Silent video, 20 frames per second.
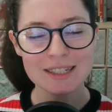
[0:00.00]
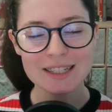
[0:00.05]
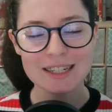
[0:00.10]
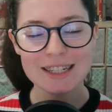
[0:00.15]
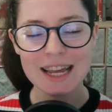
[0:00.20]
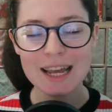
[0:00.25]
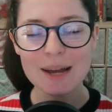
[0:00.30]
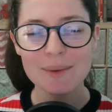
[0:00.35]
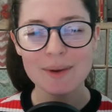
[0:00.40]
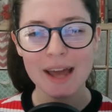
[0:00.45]

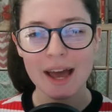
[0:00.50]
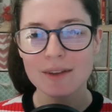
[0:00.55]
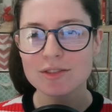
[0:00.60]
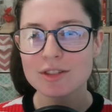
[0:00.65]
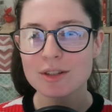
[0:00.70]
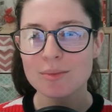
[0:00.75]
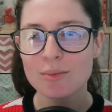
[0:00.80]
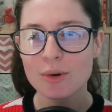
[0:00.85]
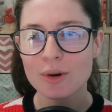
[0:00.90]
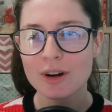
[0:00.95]
Today we have
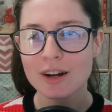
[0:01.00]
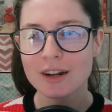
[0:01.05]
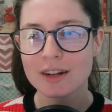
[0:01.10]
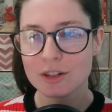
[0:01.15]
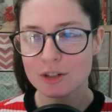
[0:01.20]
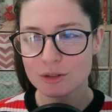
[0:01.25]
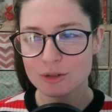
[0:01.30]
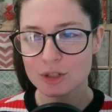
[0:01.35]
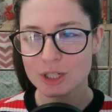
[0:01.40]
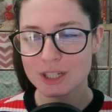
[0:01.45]
some more
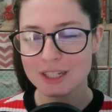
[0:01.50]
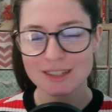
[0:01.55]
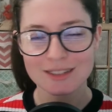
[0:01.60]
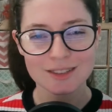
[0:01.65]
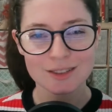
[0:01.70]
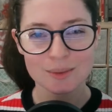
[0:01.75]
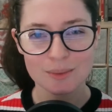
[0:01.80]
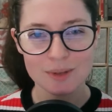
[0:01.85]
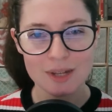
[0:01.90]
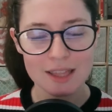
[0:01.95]
new
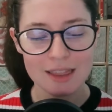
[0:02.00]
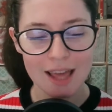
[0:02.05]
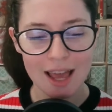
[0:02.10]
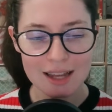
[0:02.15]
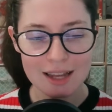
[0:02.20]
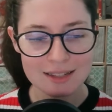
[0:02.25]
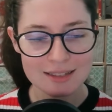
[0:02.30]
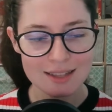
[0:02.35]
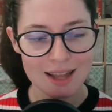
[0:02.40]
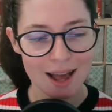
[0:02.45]
jeans with
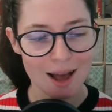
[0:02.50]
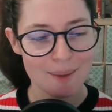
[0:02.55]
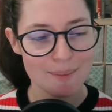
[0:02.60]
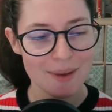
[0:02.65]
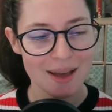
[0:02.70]
ASAP,